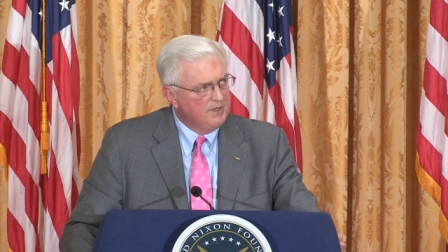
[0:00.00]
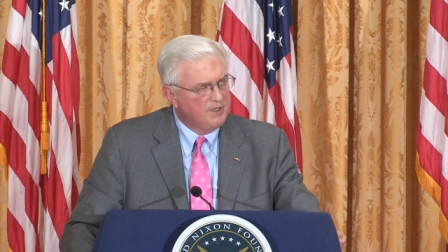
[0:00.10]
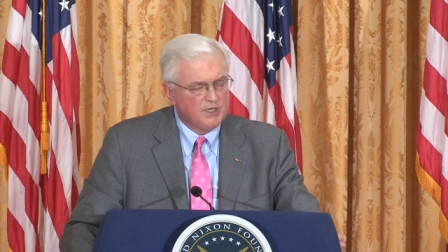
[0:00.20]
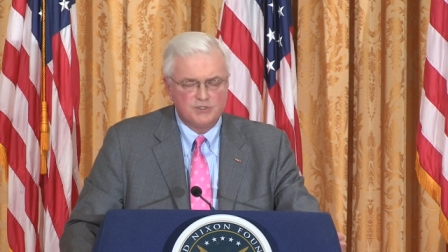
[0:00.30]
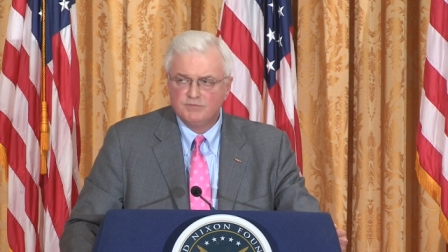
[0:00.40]

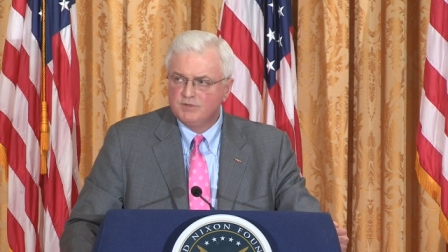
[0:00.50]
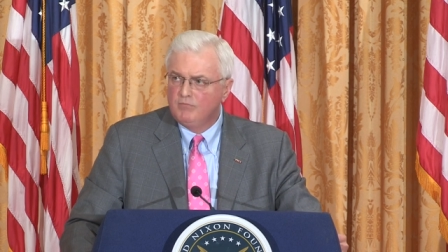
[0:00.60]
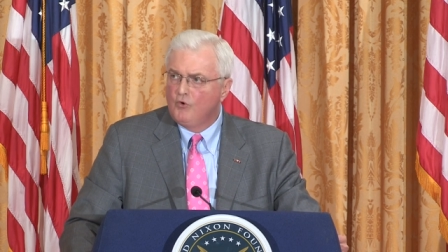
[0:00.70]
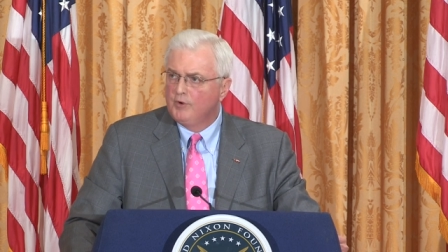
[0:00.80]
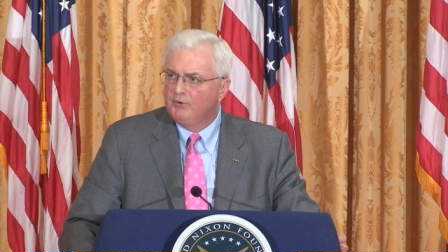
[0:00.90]
Customs
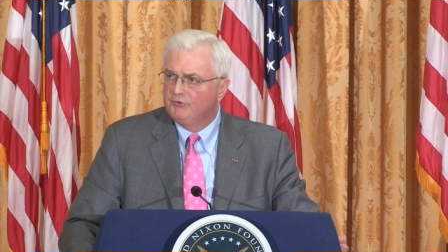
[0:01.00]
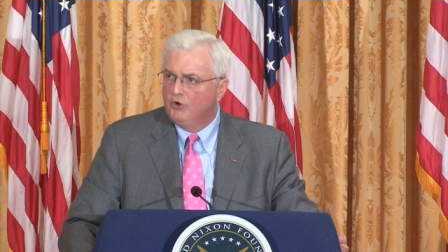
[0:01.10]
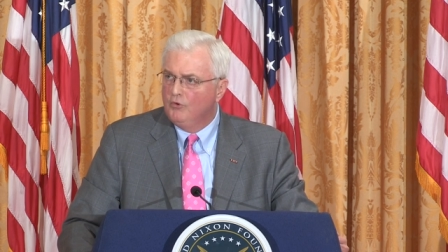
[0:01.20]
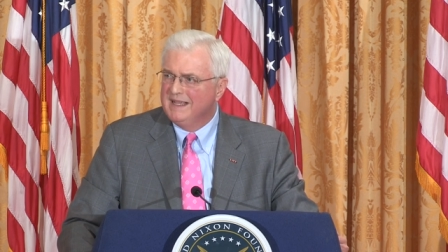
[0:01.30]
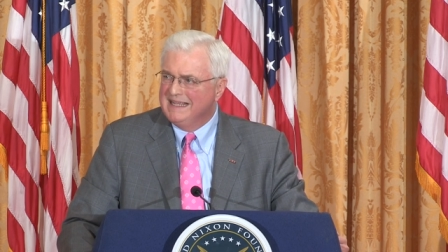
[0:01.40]
and Border
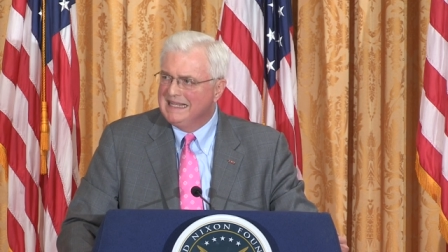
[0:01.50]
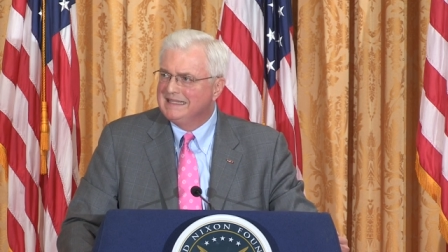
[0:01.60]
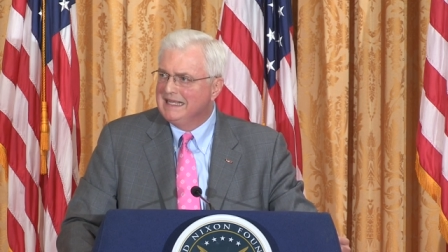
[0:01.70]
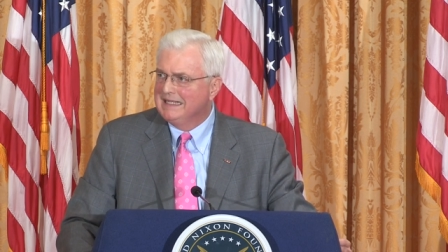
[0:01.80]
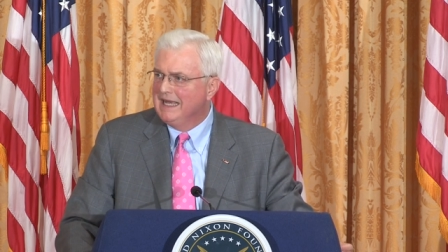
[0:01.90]
Patrol and
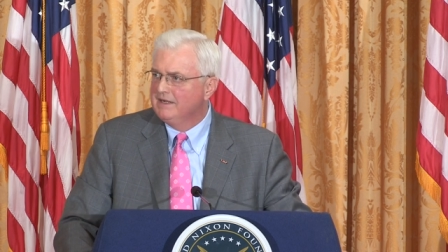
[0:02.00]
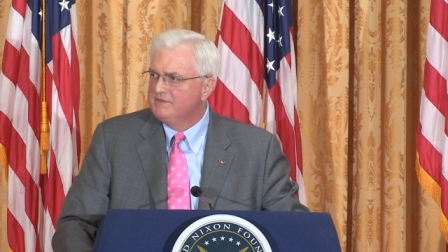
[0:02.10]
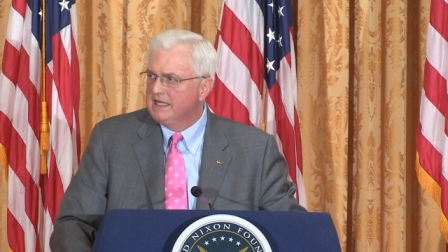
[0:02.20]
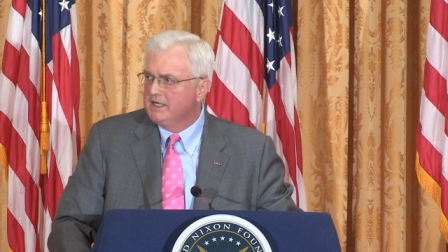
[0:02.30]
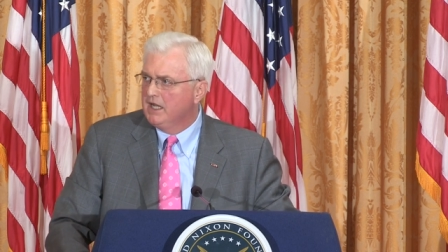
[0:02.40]
get that kind
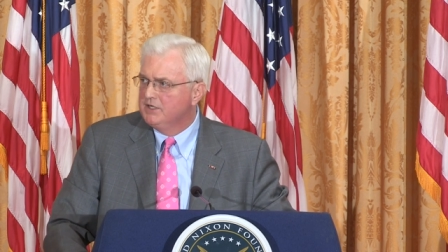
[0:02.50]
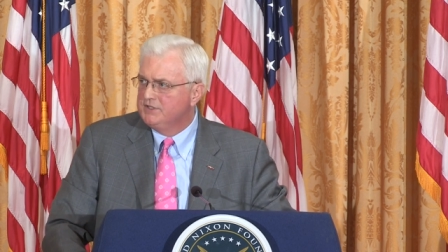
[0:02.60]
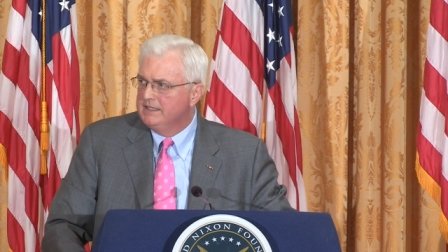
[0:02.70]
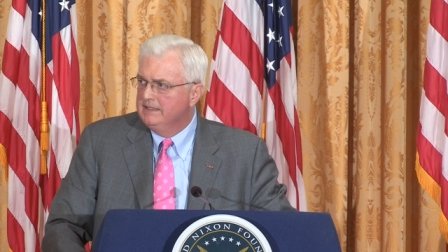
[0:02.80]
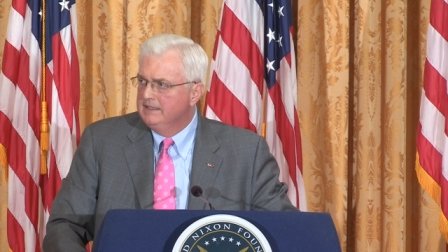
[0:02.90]
of
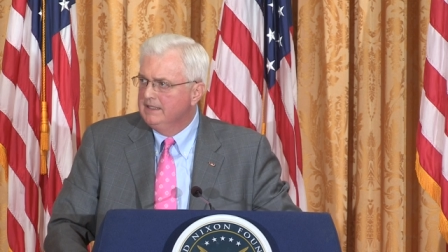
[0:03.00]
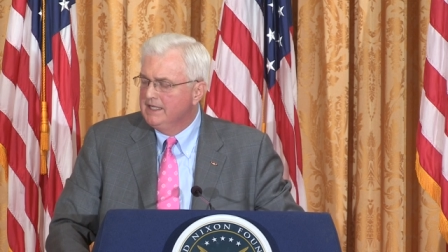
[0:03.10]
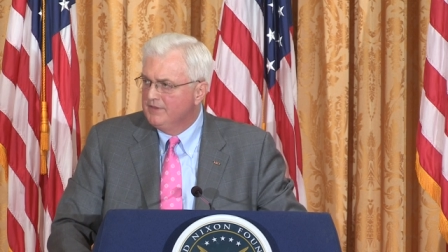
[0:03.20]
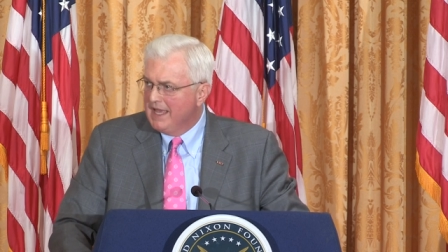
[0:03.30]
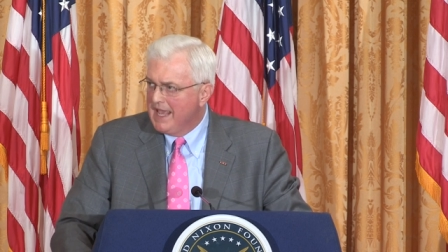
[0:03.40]
technology
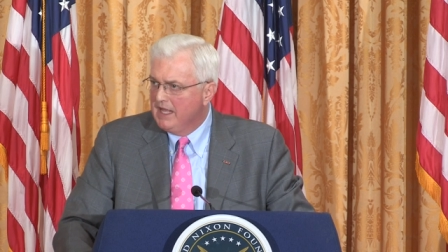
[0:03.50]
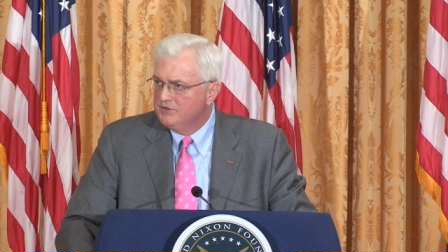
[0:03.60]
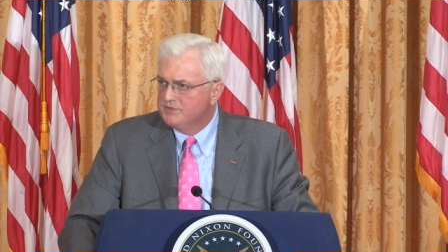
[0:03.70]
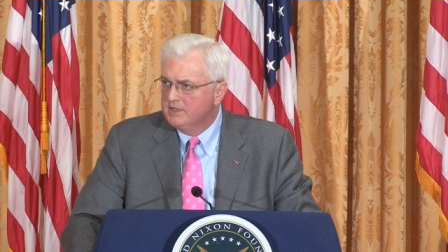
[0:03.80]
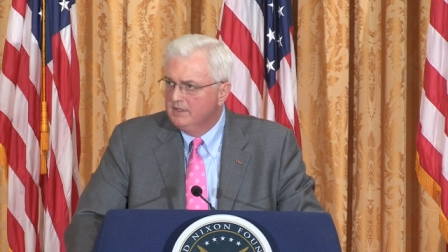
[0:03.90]
in the
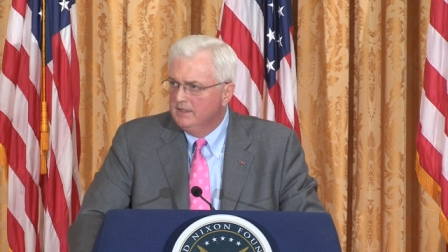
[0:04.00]
hands